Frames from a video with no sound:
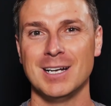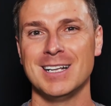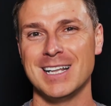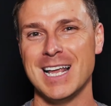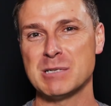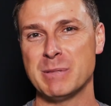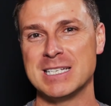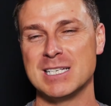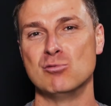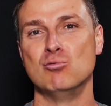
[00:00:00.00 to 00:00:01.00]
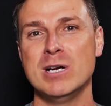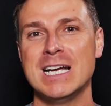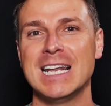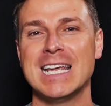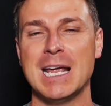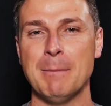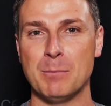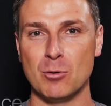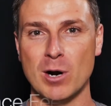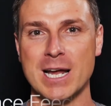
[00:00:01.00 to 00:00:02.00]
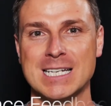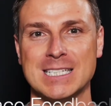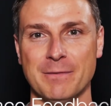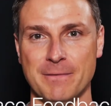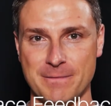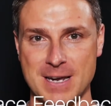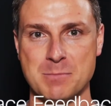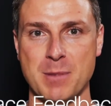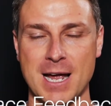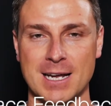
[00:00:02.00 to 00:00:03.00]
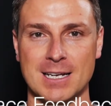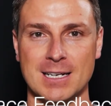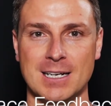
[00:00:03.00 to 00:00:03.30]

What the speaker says: The next piece is really embrace feedback.